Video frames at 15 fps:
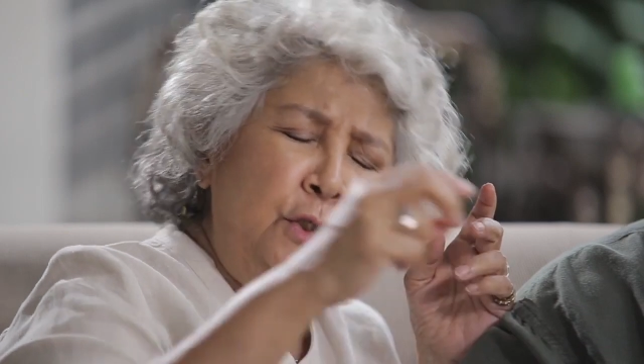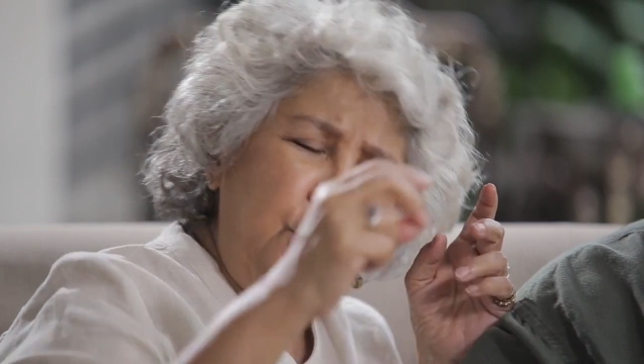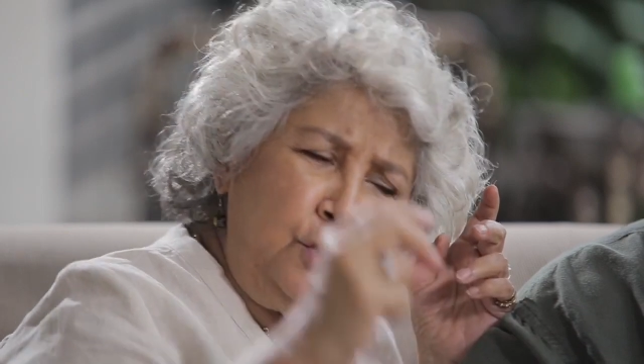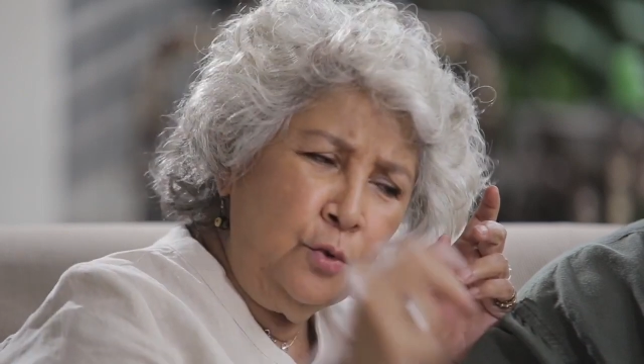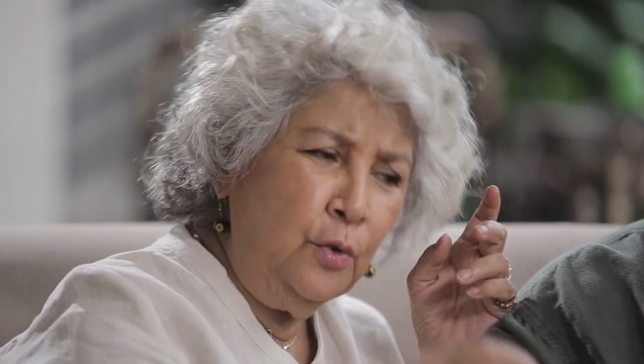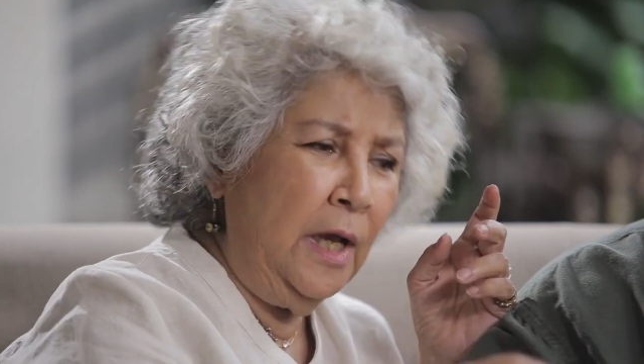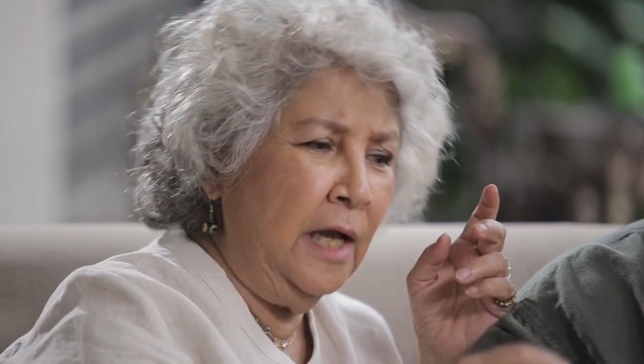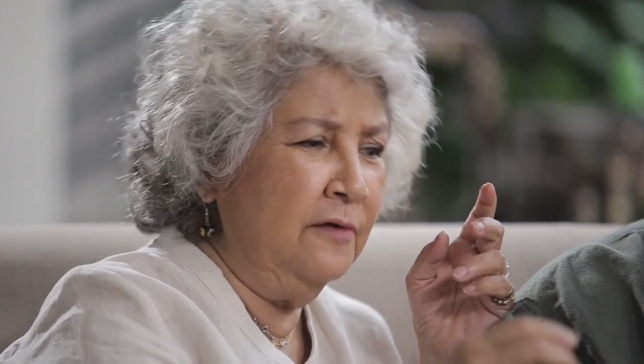
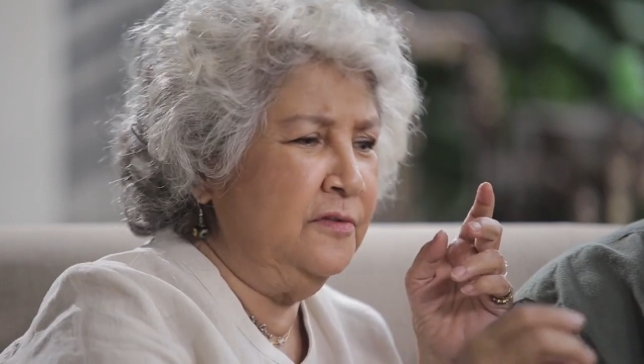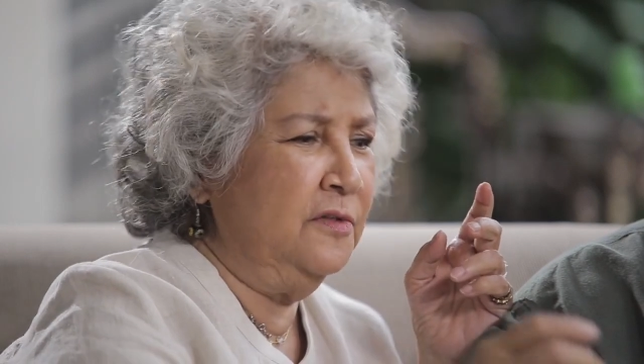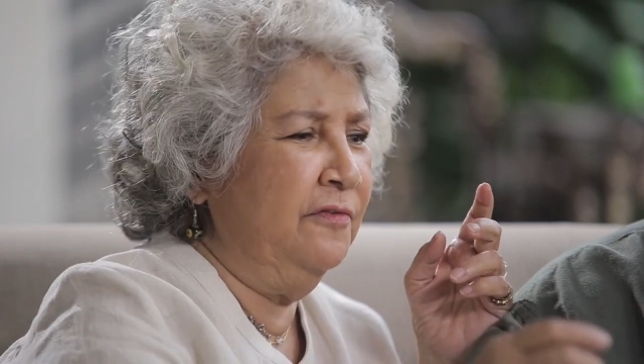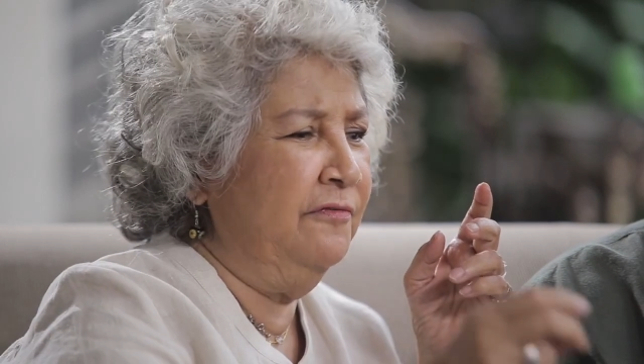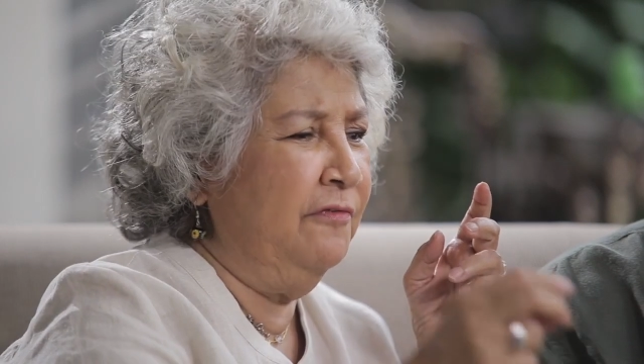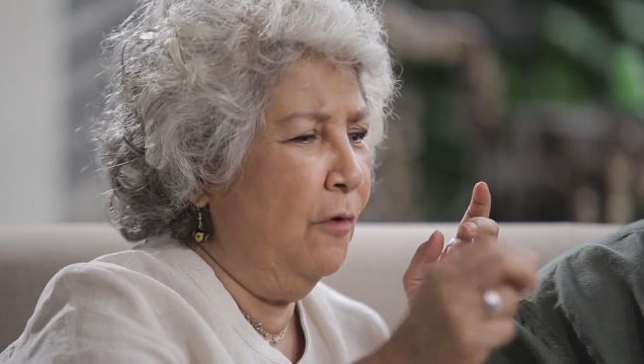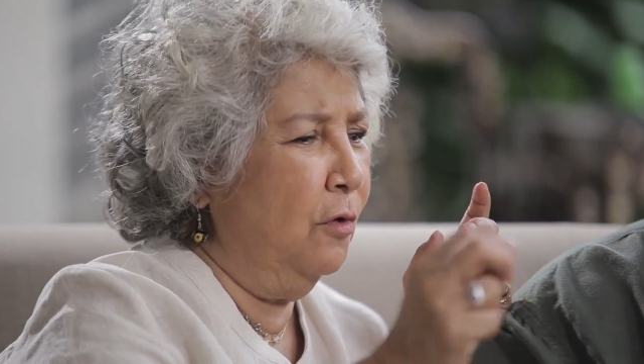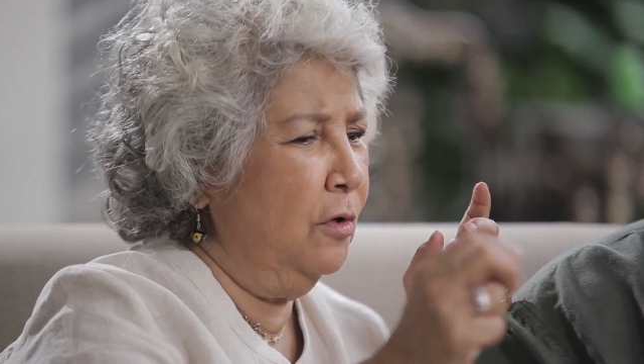You have
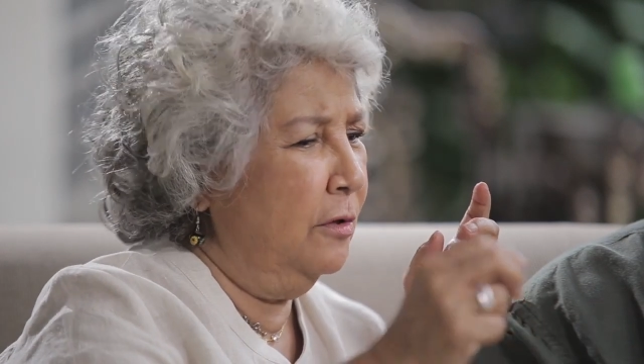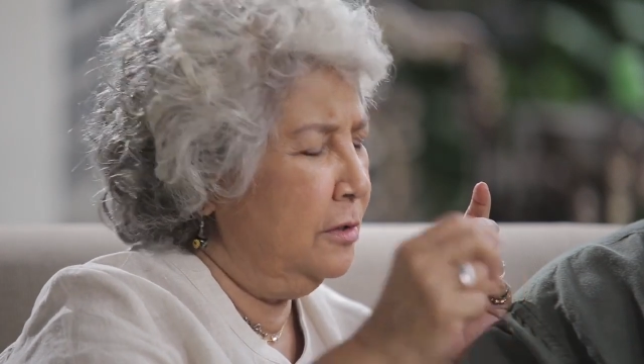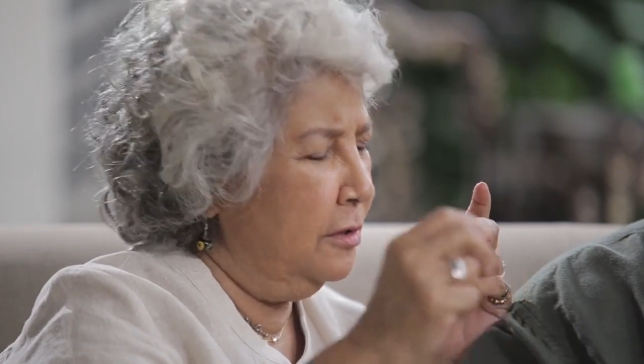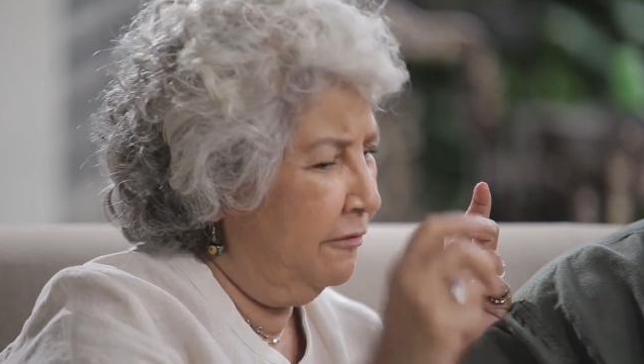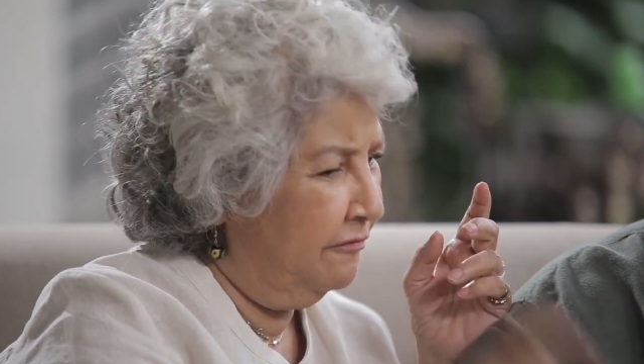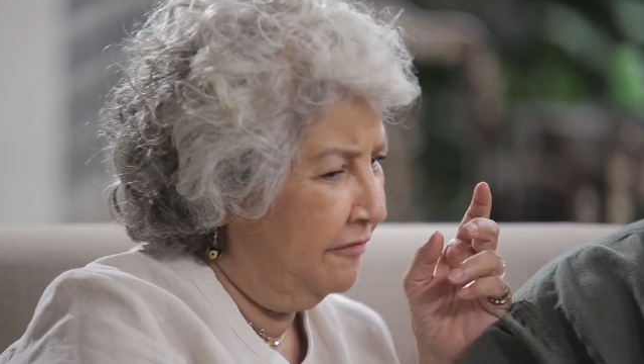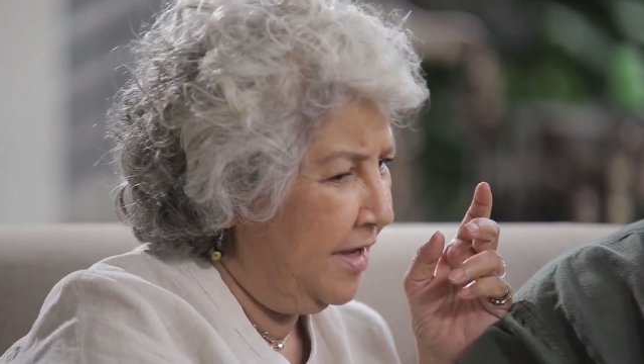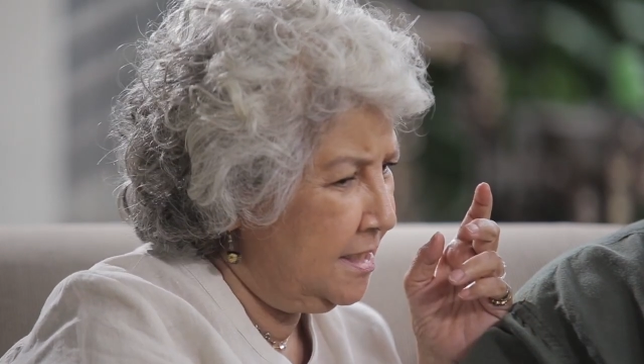to fall on
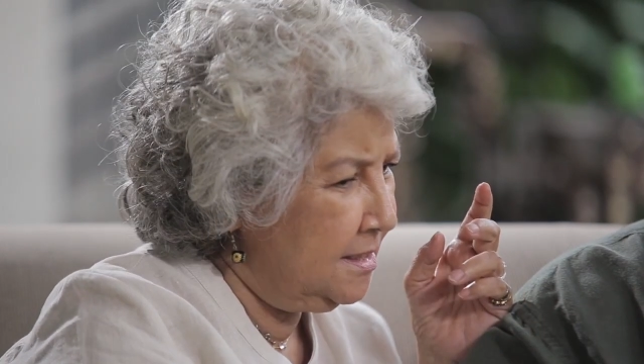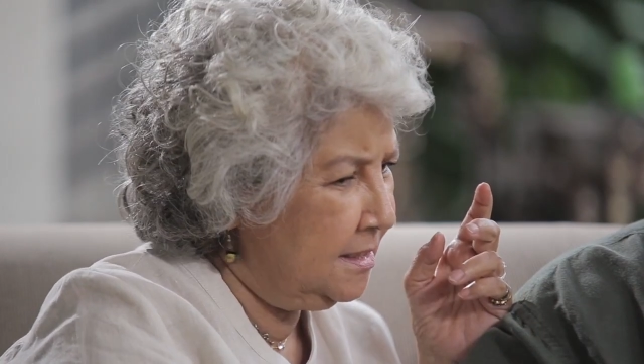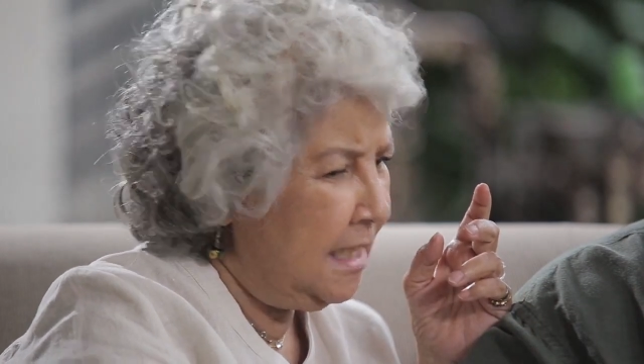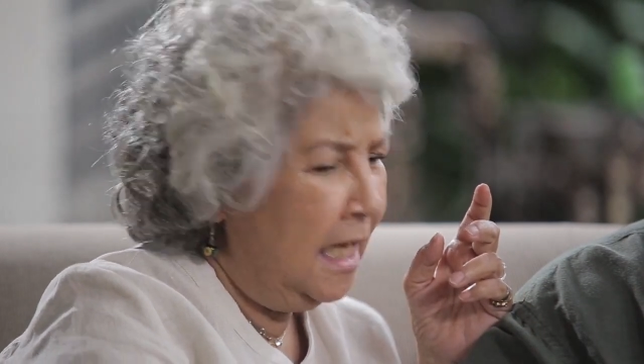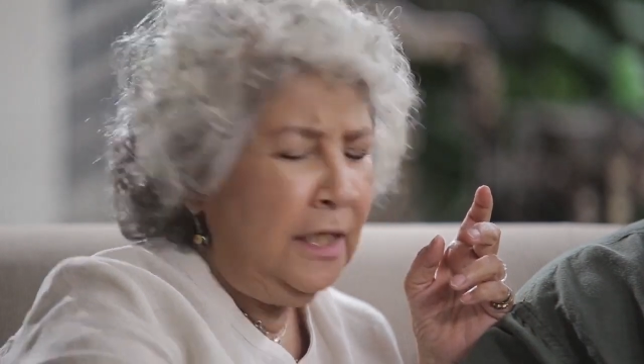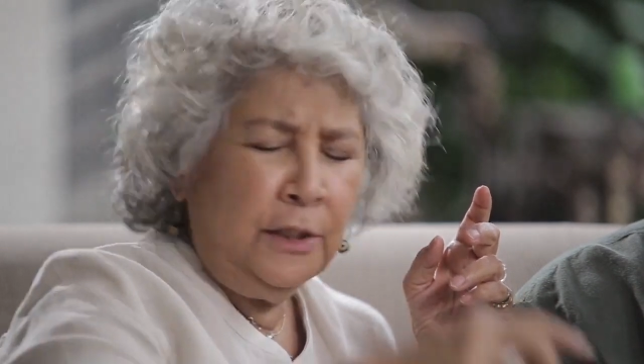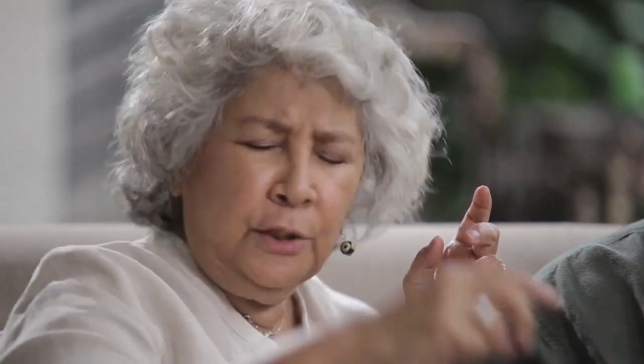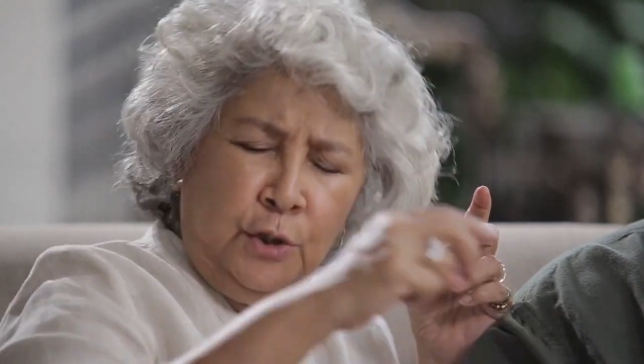your face.